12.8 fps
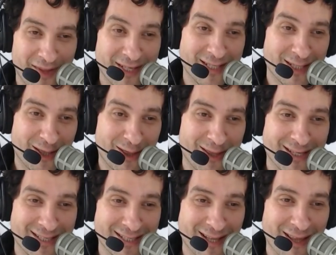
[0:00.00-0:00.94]
this is
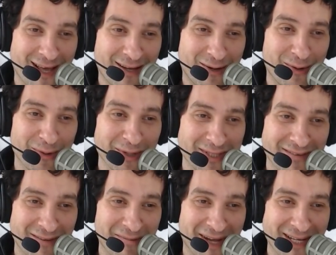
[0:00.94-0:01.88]
the
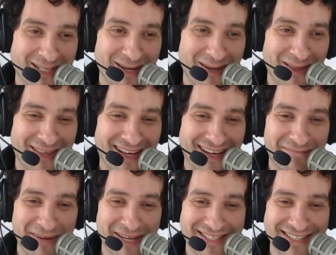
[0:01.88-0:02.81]
coolest of the bunch, don't you
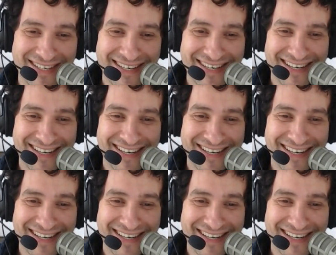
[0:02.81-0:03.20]
think, Buster?